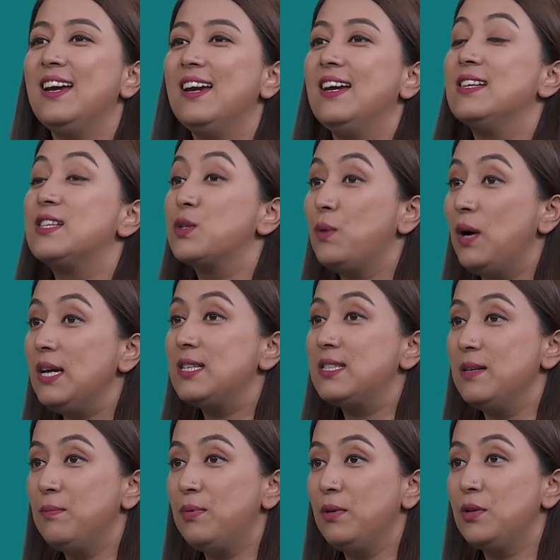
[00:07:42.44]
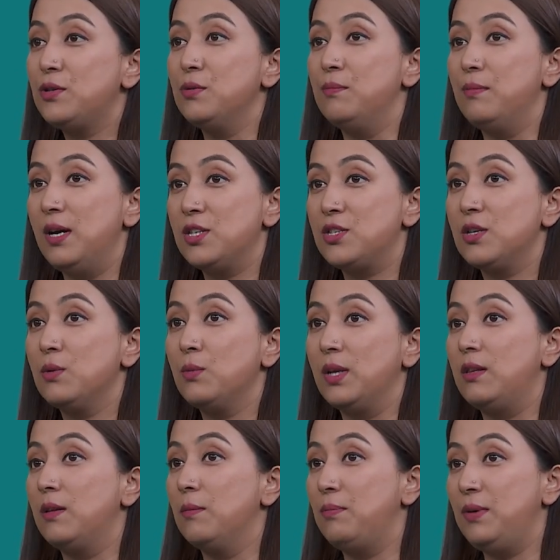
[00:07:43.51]
it's quite simple to measure
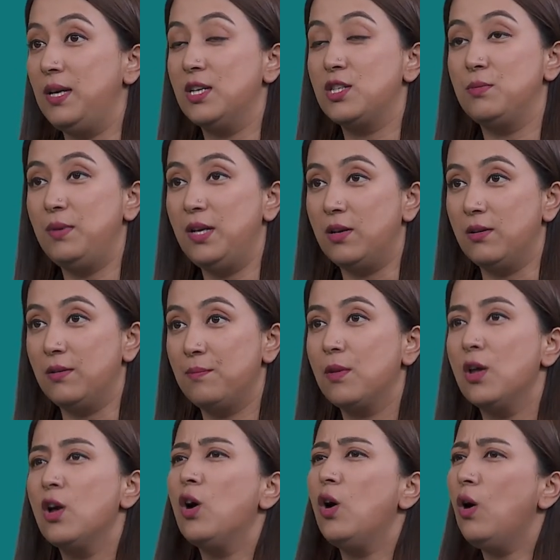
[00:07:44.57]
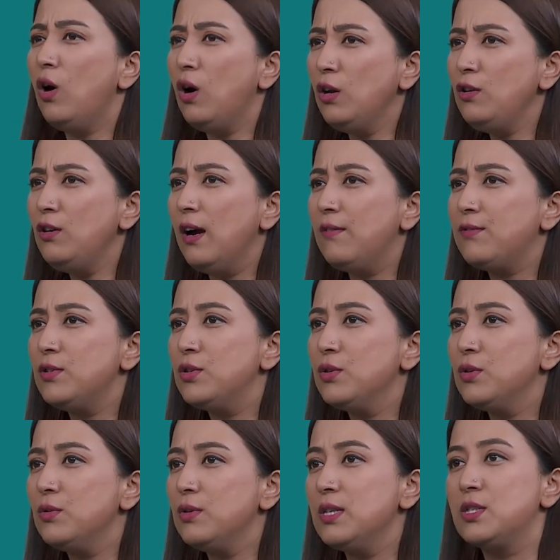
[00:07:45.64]
with the pH meter. All you have to
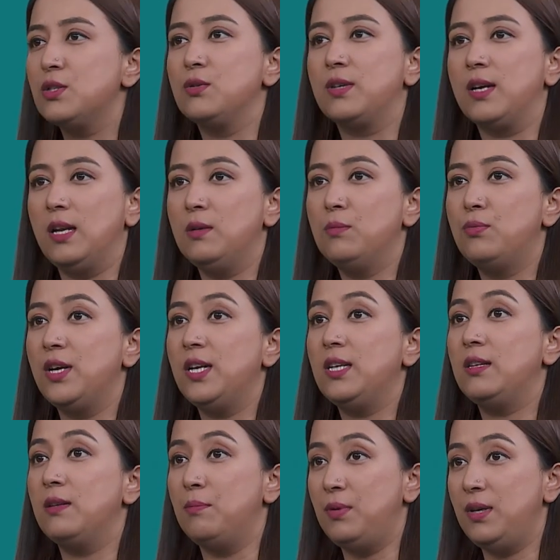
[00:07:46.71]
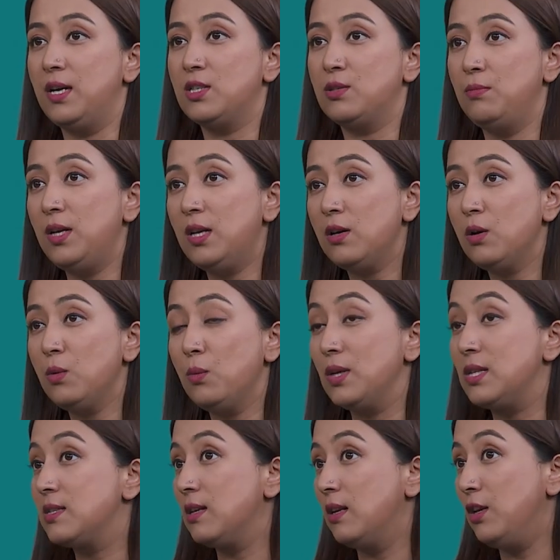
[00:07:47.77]
do is to calibrate the pH meter with
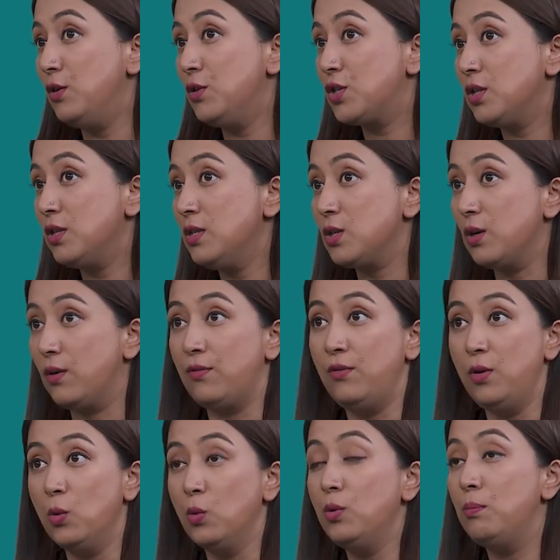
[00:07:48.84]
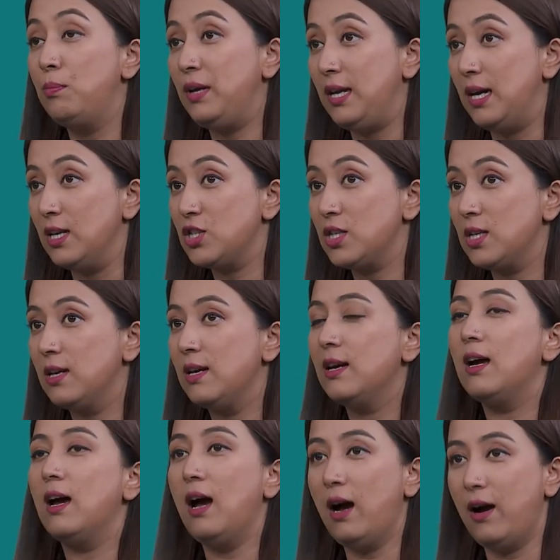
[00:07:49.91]
solutions of known pH.
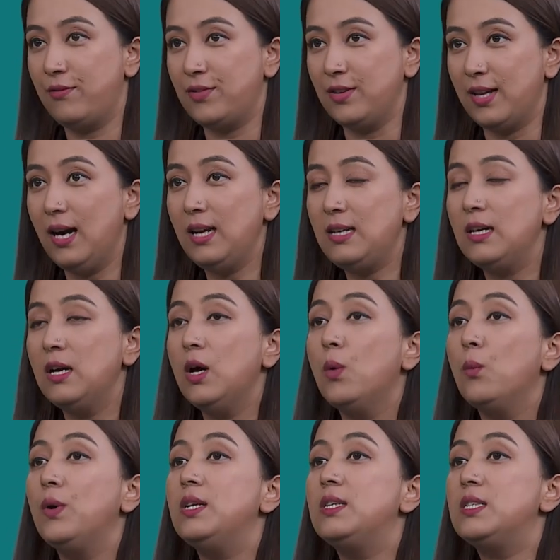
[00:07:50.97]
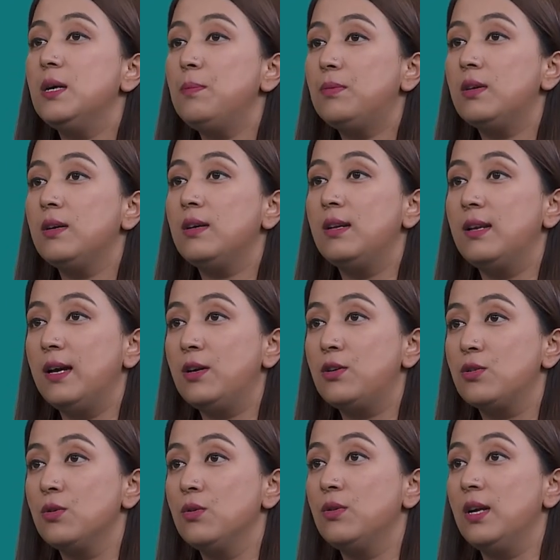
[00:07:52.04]
After that, we dip the
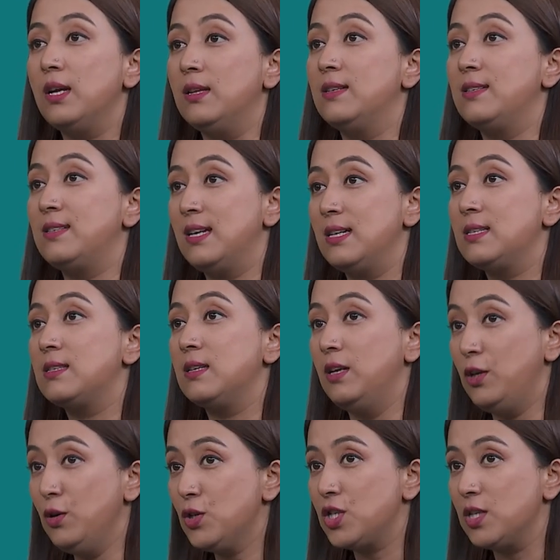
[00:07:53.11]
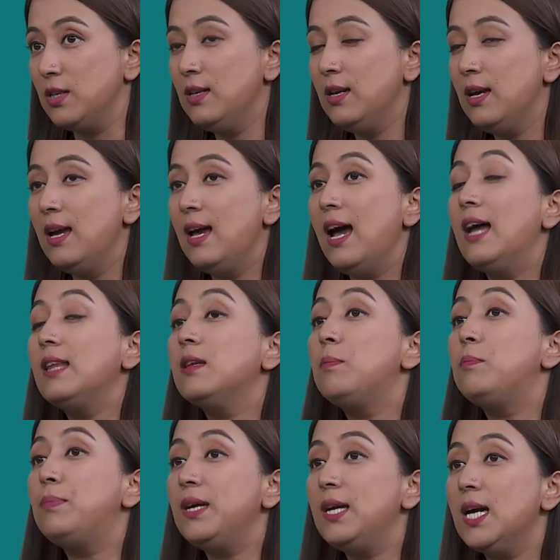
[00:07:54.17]
electrode in the test solution and the
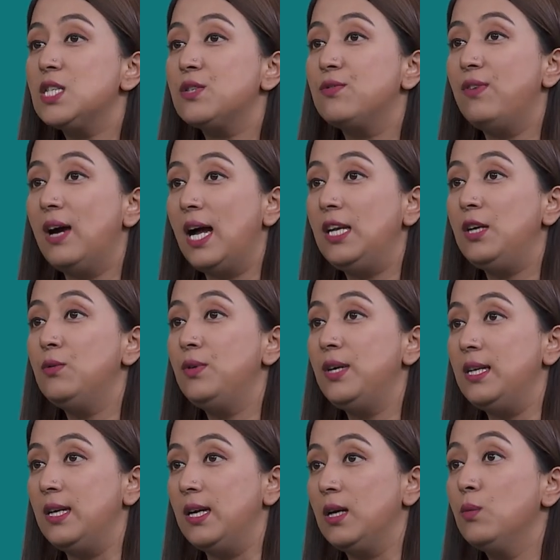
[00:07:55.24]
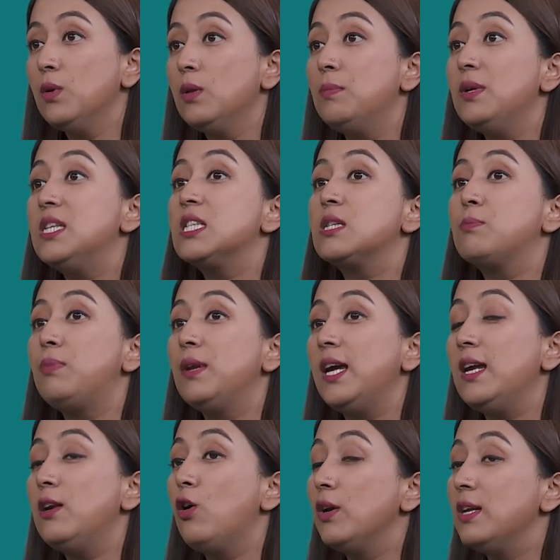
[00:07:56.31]
pH value reading will be
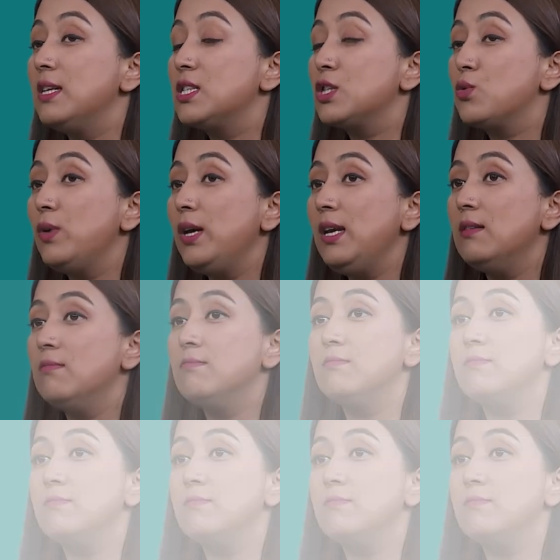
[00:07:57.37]
displayed on its screen.